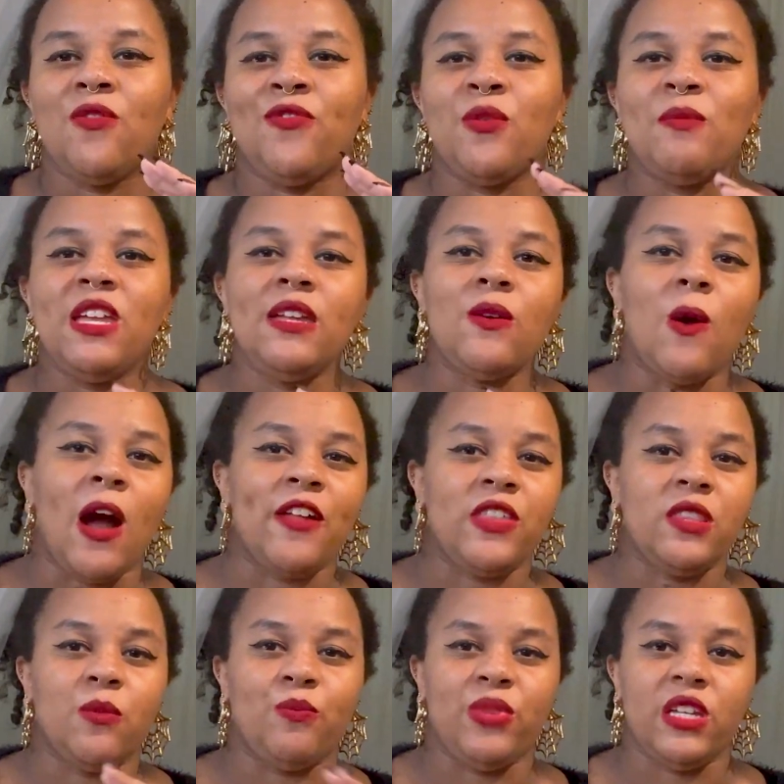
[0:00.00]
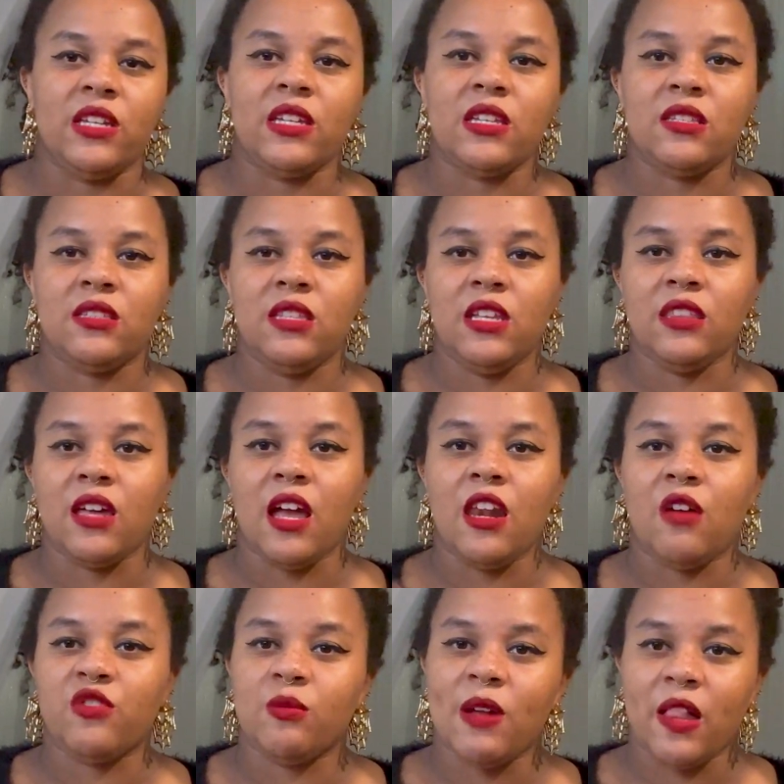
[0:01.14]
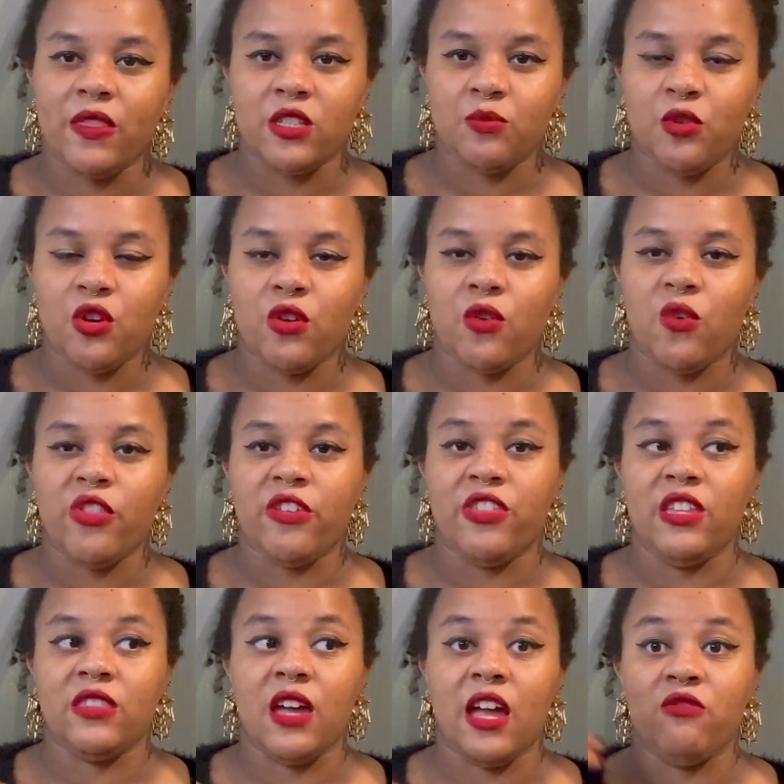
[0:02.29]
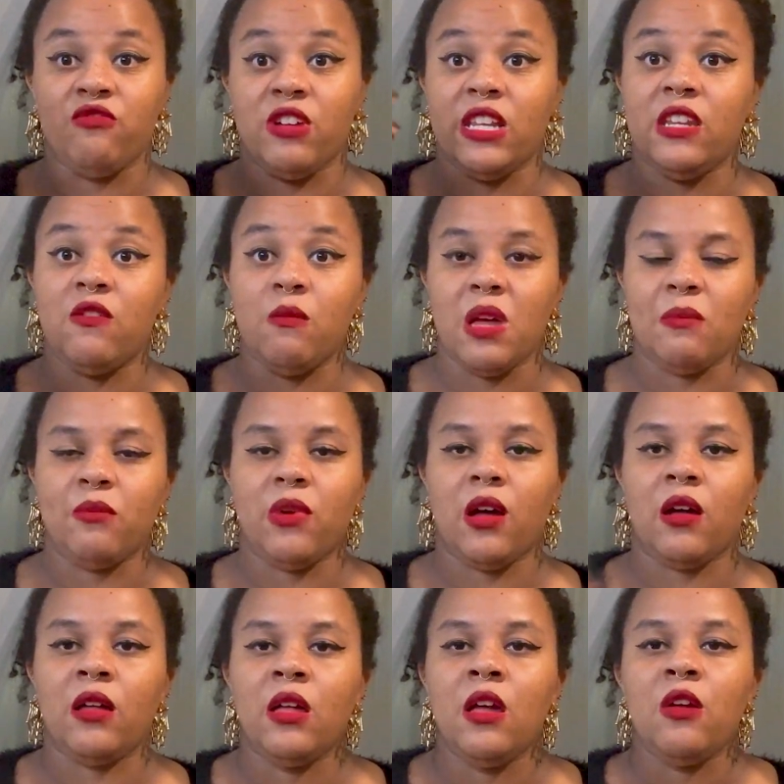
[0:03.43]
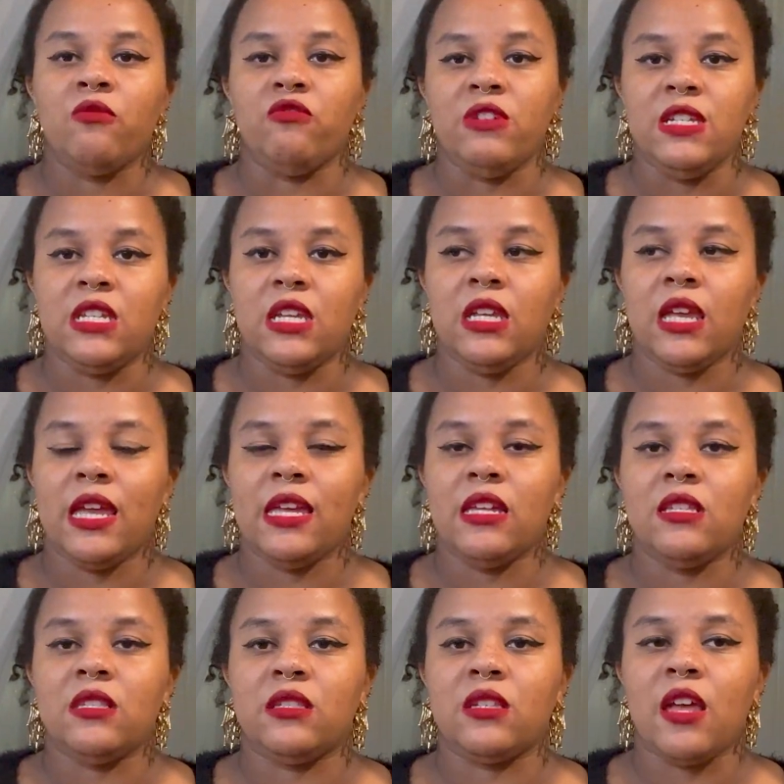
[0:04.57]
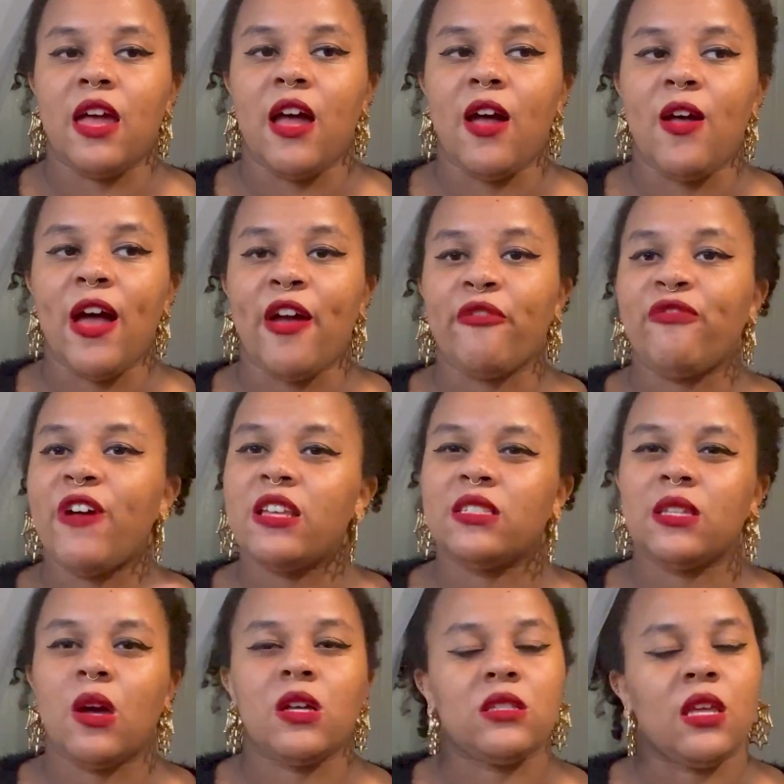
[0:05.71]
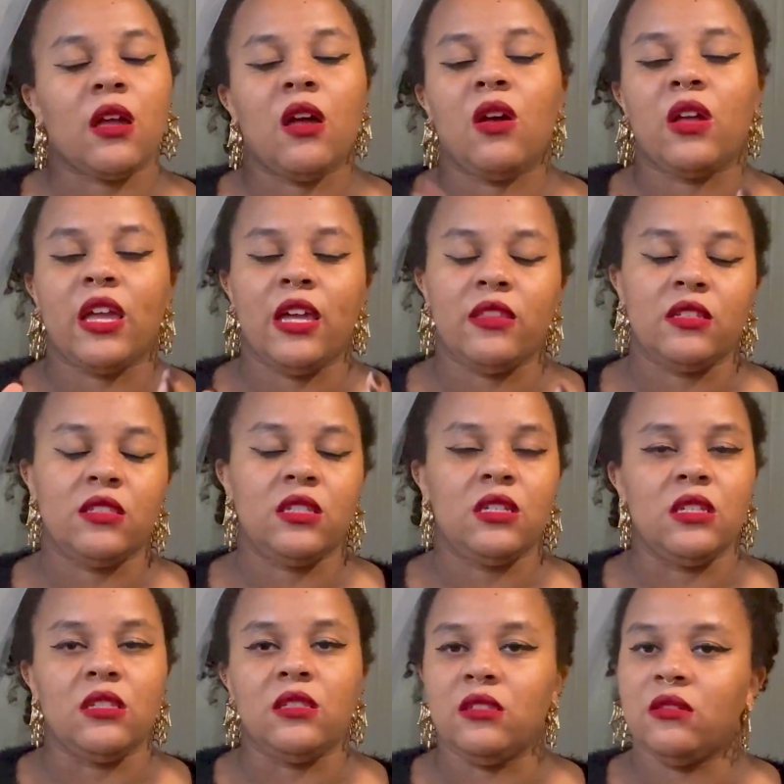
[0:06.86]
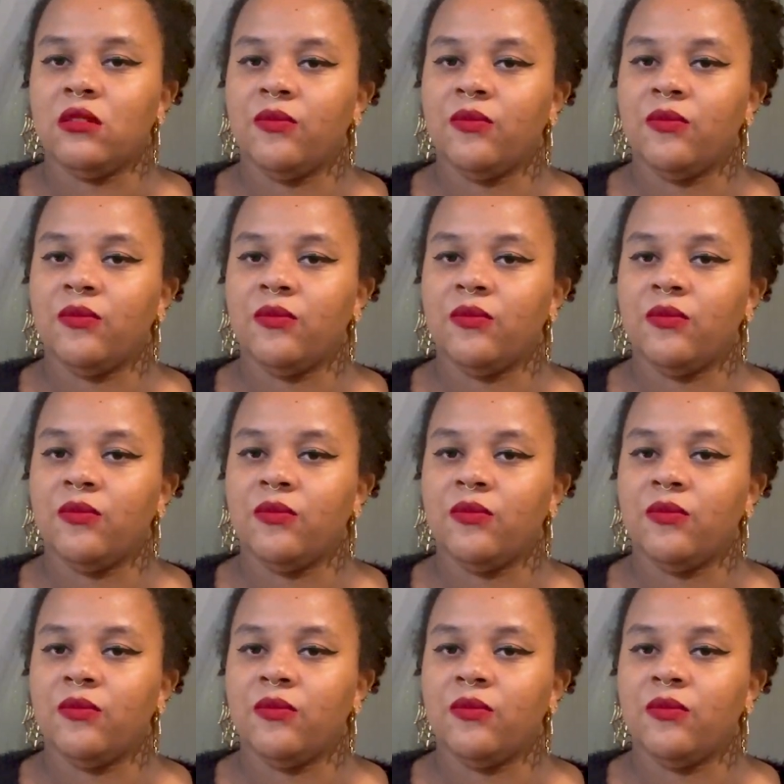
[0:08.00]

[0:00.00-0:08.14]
for me, I think the biggest thing that I loved about this book, or the thing that I really remember reading, is at first I was like, okay, this is